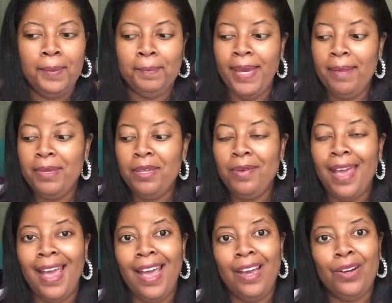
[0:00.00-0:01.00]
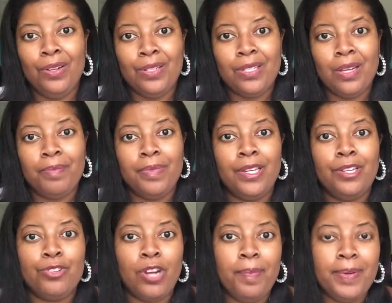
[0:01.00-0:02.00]
Maybe you add on
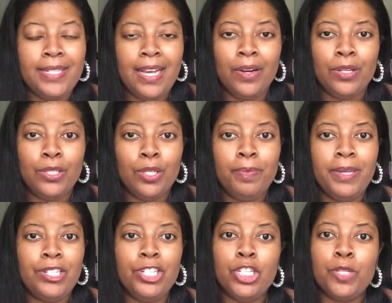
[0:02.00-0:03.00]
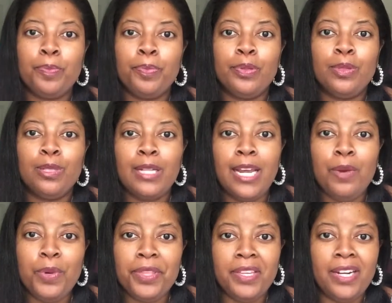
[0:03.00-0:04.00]
something, drop it down a little bit, just play
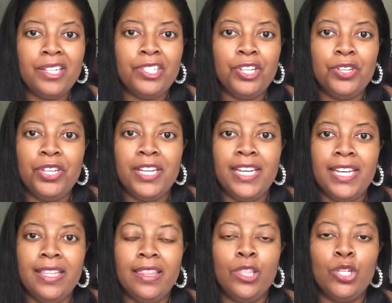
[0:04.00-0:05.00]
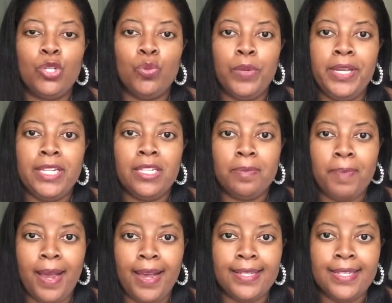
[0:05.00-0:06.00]
with it until you hit the sweet
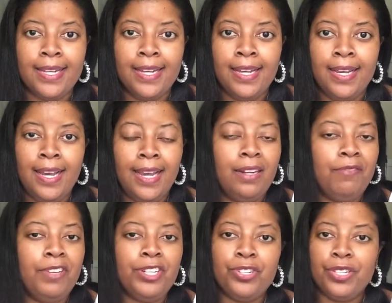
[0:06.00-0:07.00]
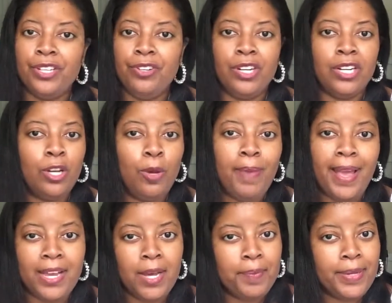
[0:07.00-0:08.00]
spot. And eventually you're going to go
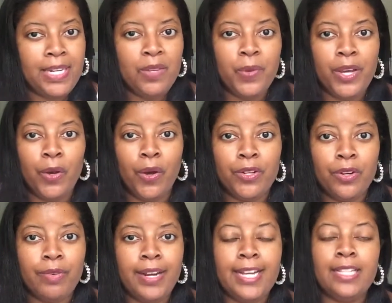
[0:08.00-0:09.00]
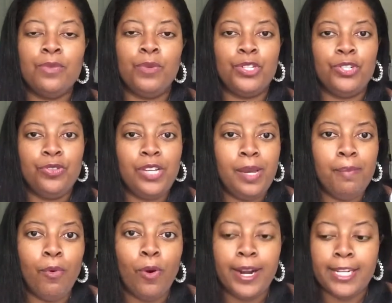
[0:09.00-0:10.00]
back up anyway on your rates once you
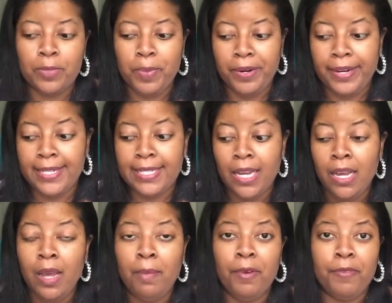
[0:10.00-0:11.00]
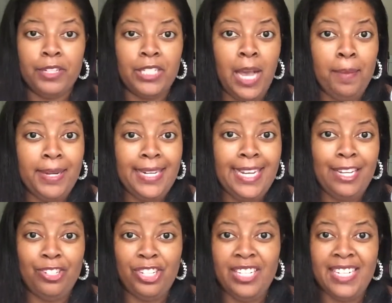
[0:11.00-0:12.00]
get more experience. But for
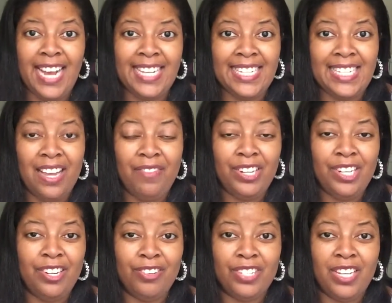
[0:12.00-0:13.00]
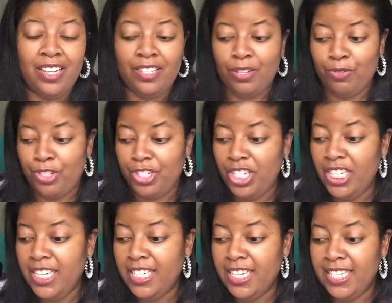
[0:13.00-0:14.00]
Dominique, she's got 7 years in, so
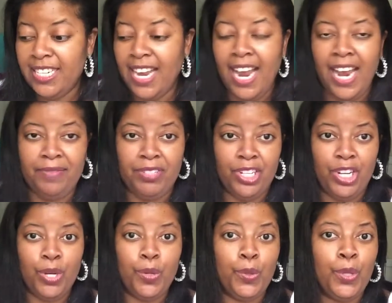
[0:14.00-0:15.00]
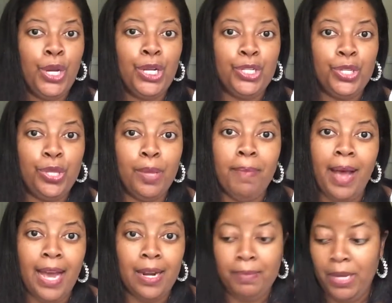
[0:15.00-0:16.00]
she does not have to go to the
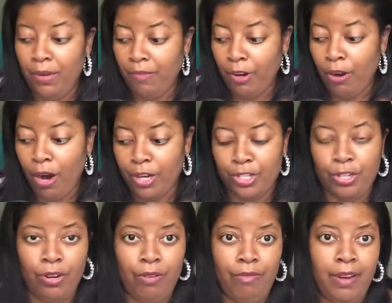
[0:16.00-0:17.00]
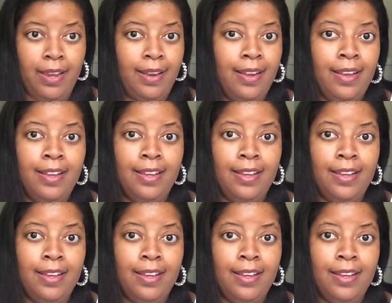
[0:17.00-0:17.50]
bottom in regards to her rate.